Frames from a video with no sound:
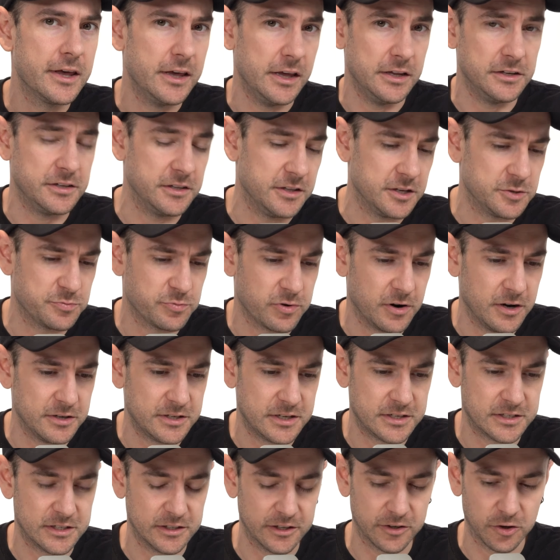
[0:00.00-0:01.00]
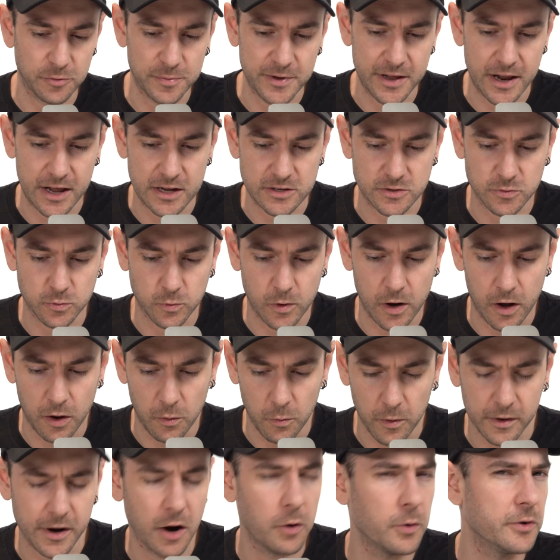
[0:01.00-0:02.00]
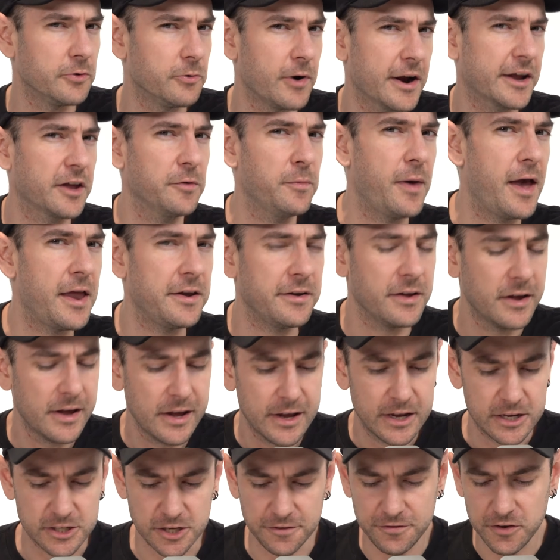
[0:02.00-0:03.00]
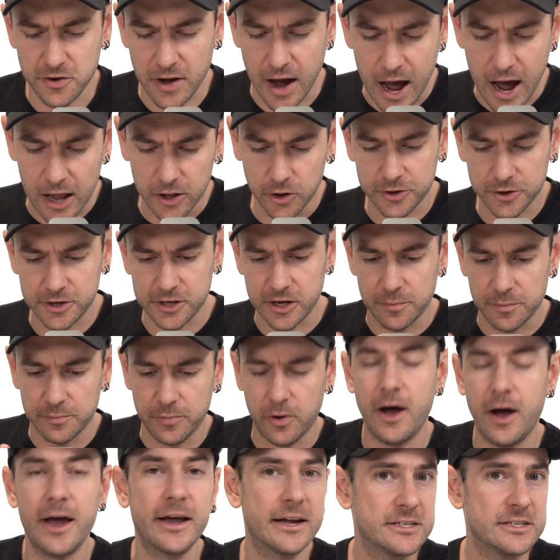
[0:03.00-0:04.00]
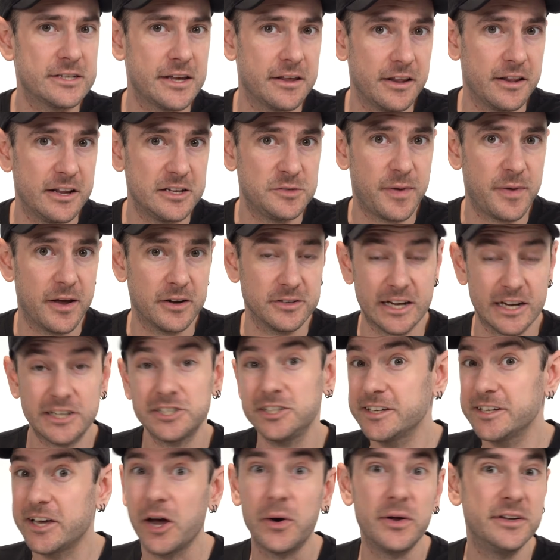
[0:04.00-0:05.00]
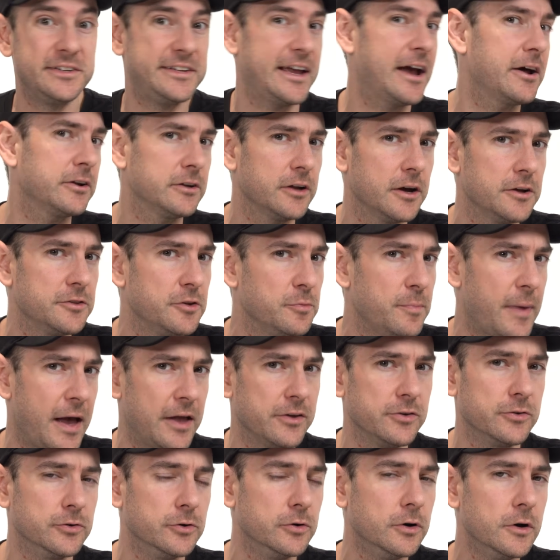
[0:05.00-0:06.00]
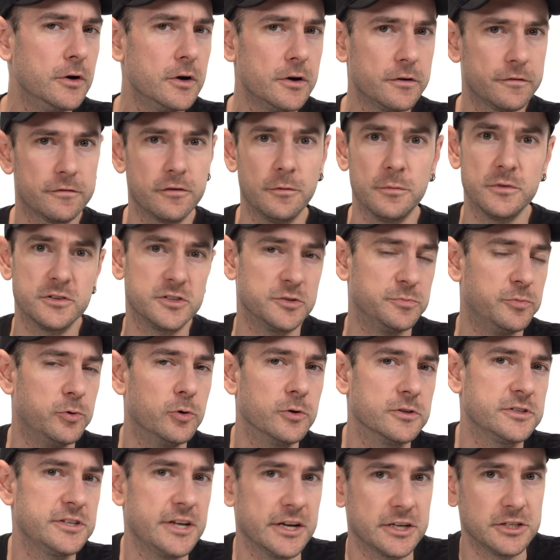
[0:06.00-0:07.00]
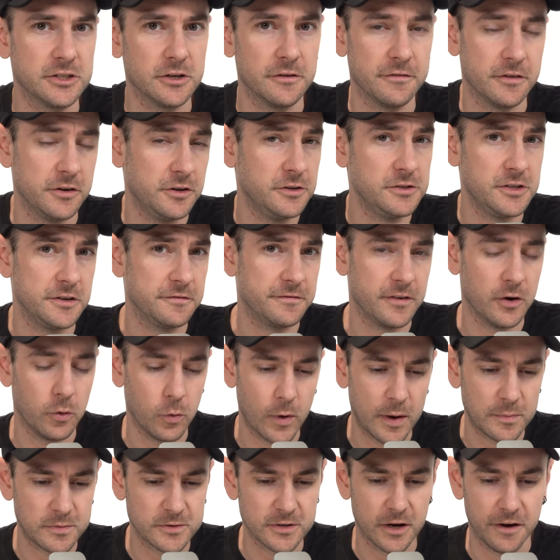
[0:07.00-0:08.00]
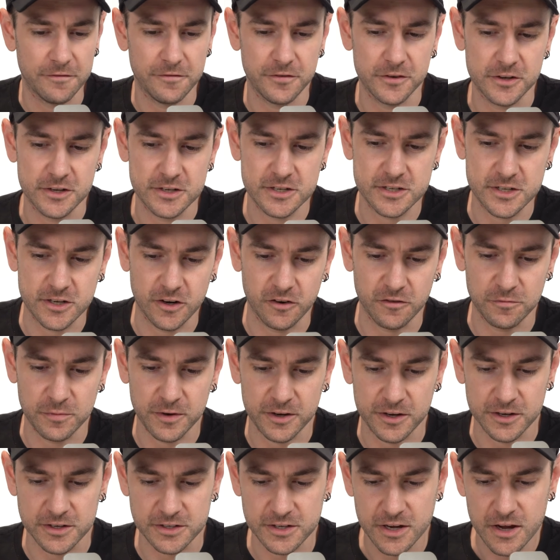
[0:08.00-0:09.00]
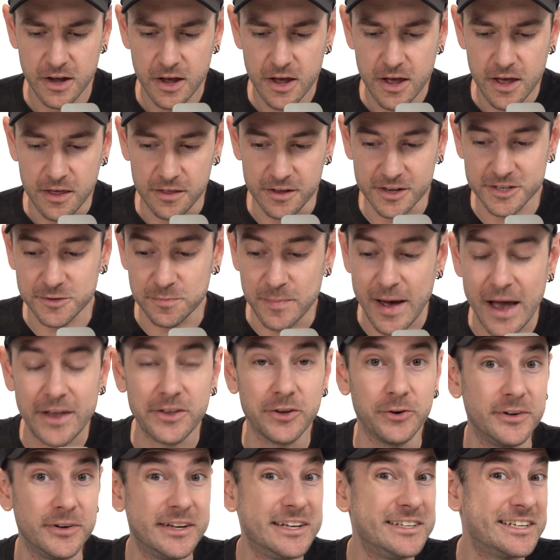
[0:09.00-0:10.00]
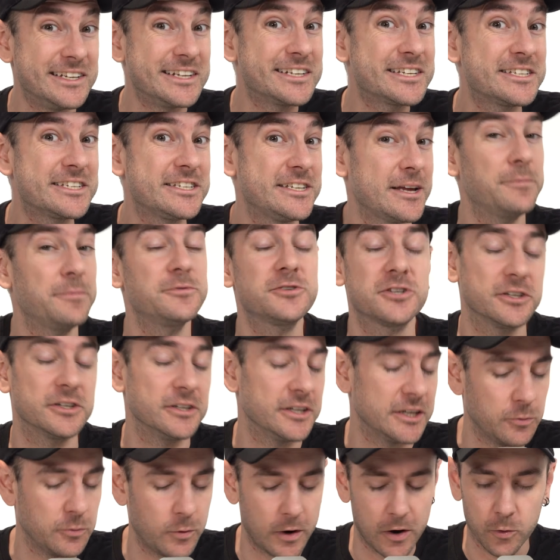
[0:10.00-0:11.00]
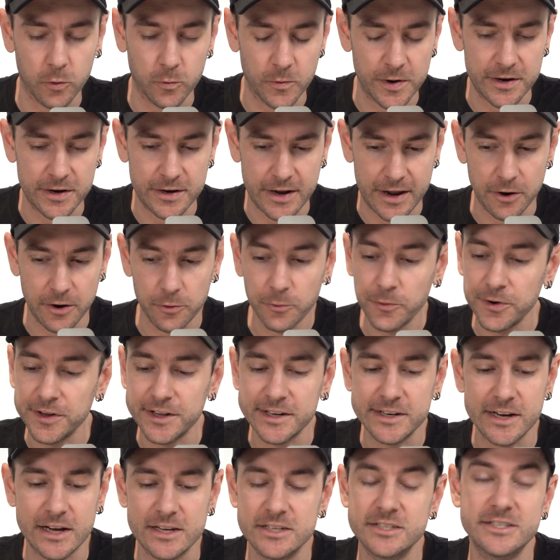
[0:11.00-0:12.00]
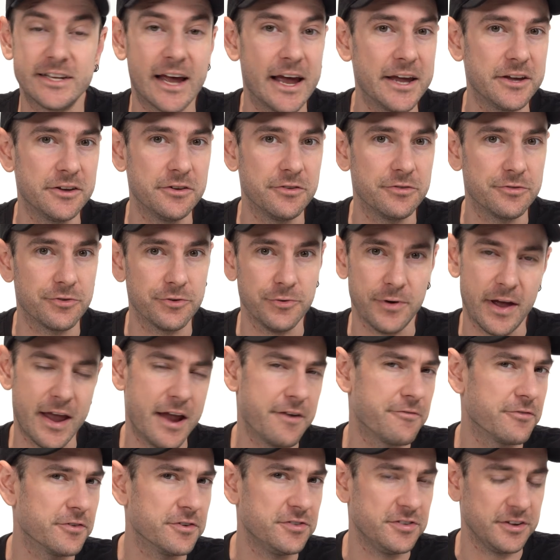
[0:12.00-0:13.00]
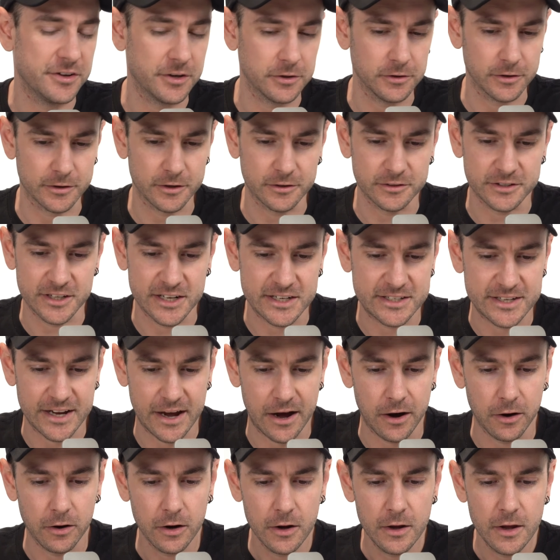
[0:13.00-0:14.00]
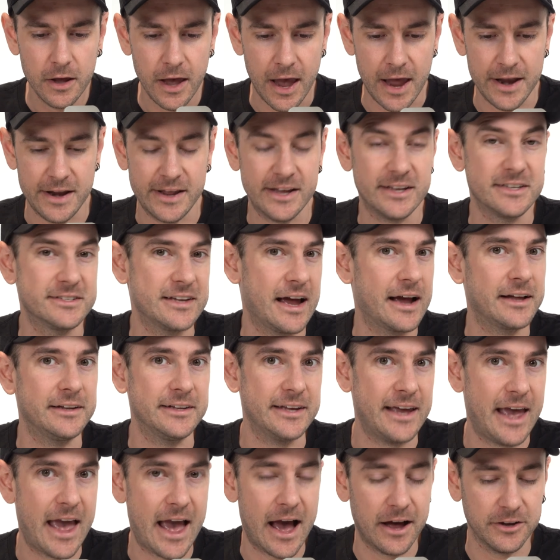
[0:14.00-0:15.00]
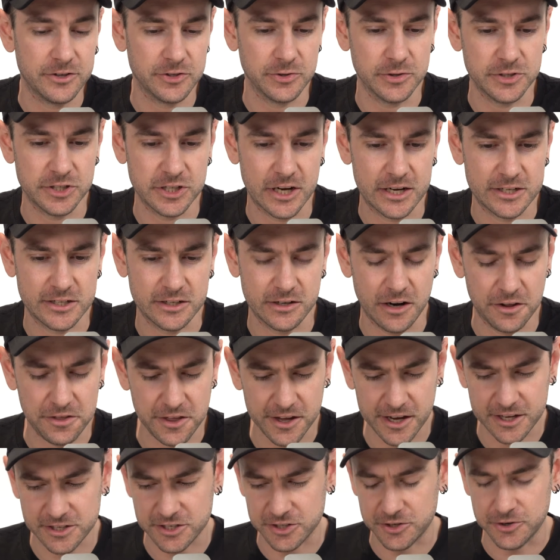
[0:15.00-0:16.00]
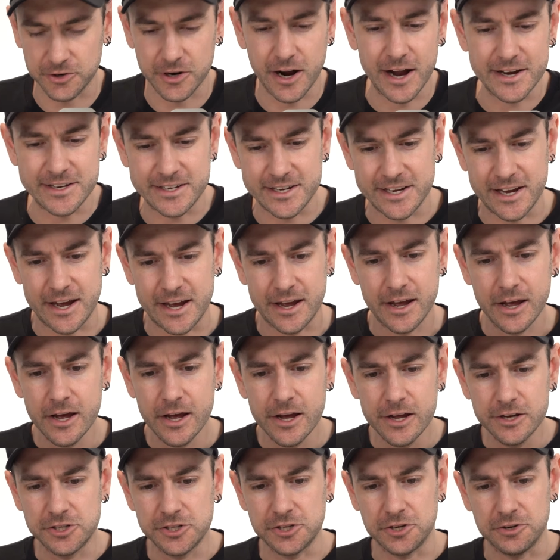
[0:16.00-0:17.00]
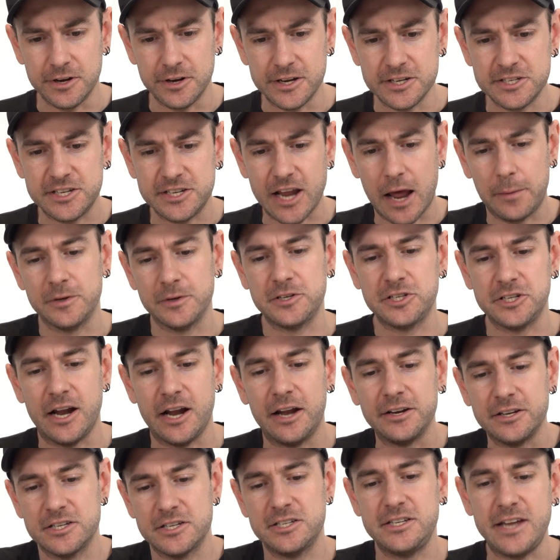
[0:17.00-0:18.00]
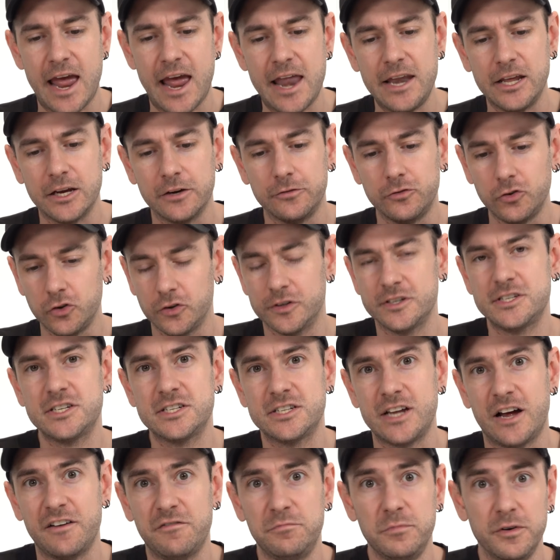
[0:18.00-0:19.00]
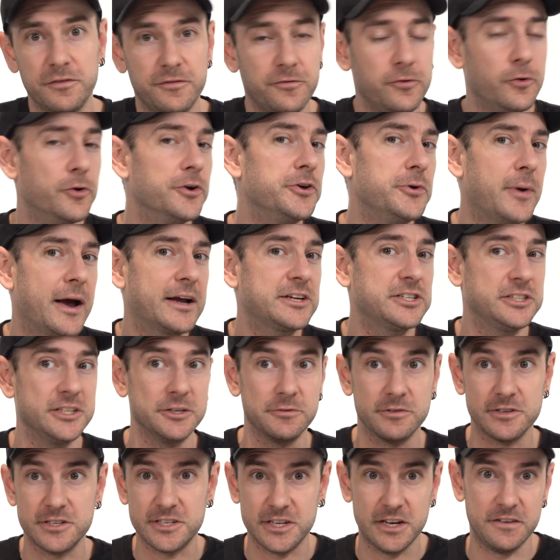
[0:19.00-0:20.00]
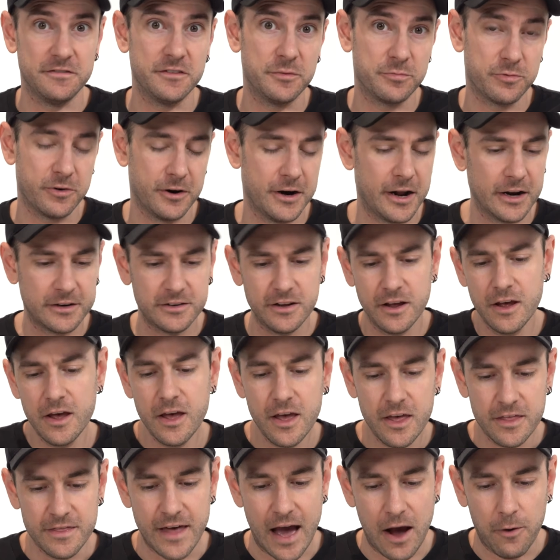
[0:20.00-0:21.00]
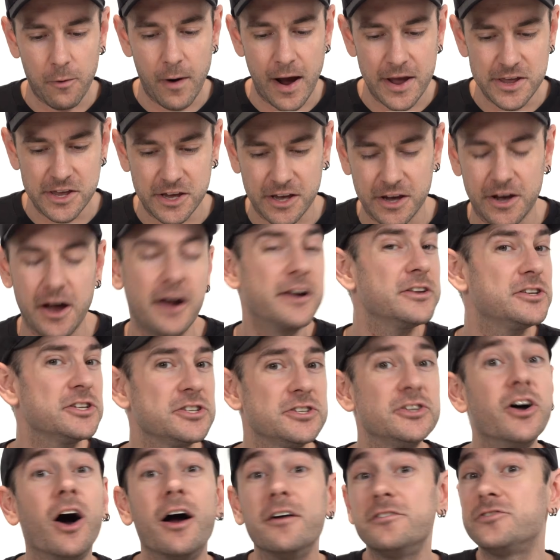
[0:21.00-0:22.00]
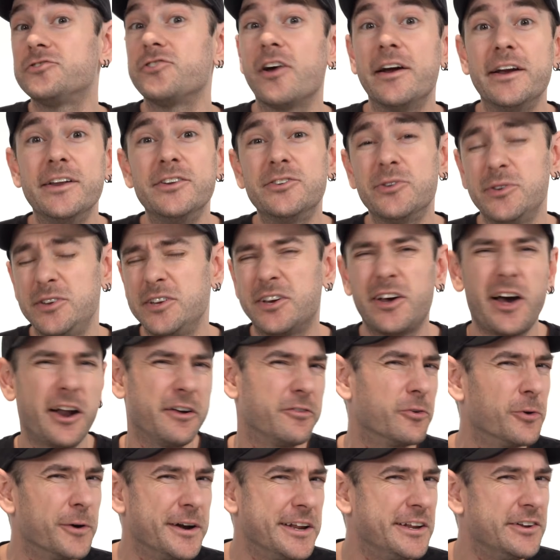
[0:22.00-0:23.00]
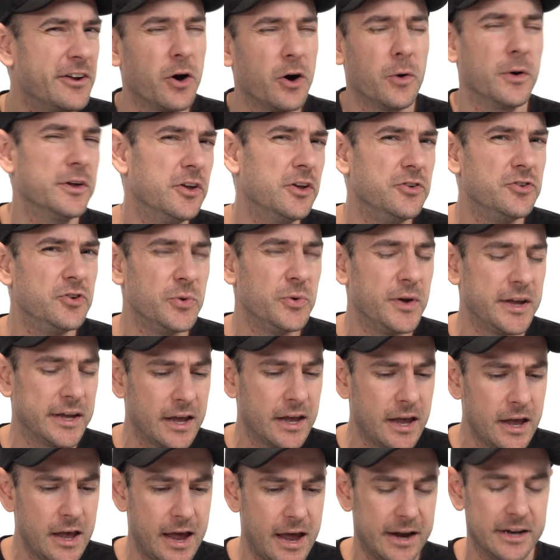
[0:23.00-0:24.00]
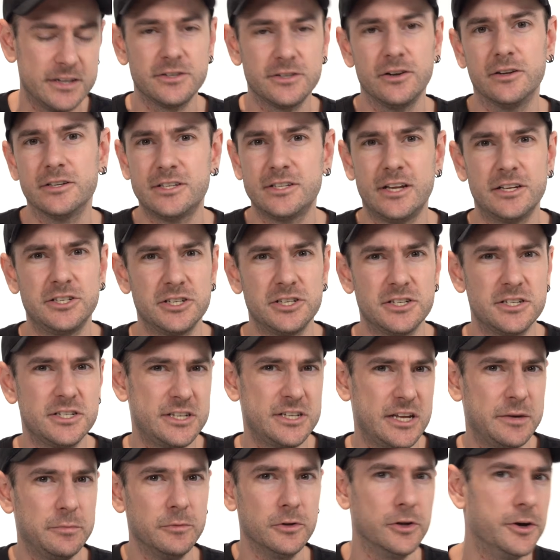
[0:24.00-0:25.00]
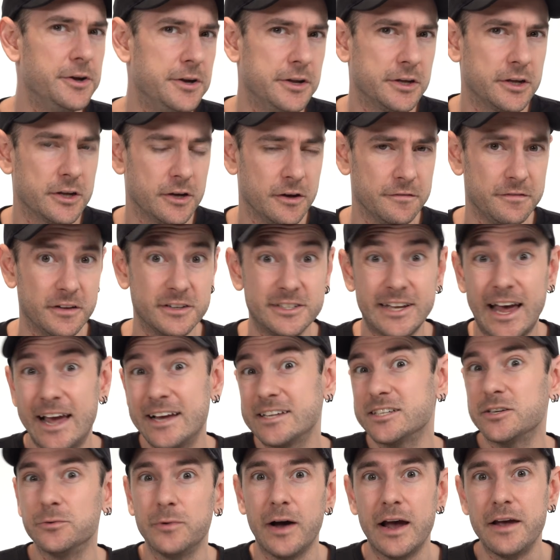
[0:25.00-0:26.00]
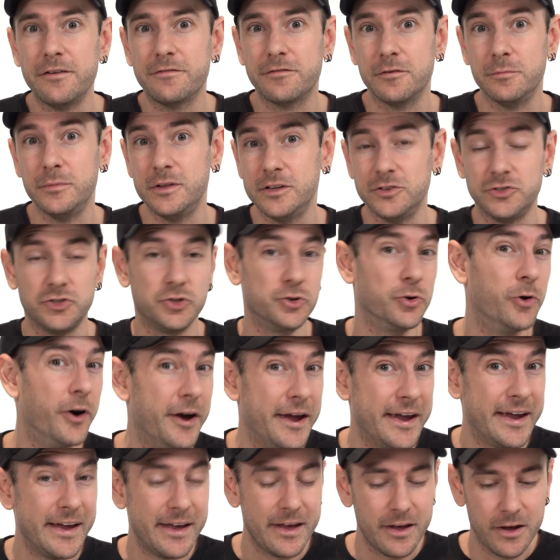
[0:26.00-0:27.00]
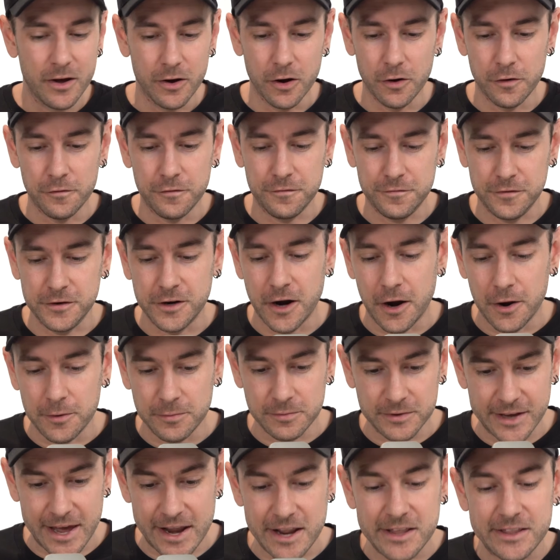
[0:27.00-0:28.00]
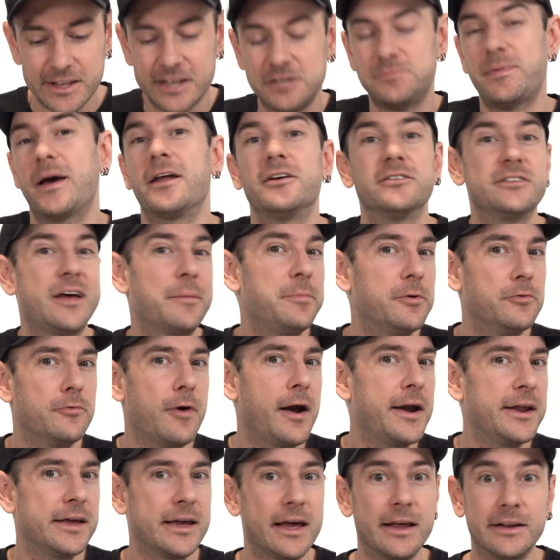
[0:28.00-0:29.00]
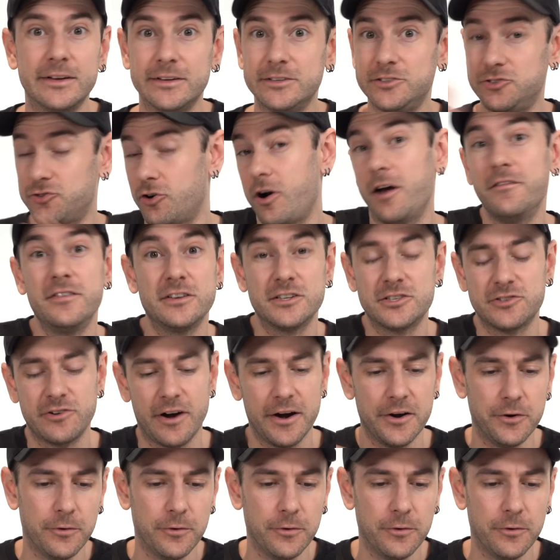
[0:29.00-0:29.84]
into this process a little bit as well. And what I would recommend is, if you are looking at buying a set of these pedals, actually go and download the manual from the support section of the Heusinkveld website for yourself, because this manual is exceptionally well written and it really does take you through every single little detail and exactly how to adjust it. And I think it's a good idea to establish an understanding of all this stuff before you actually receive the product. That way you can kind of just dive straight into it. You kind of already know what you're doing, and it's not such a steep learning curve that takes away from the joy of, you know, getting these pedals up and running and driving straight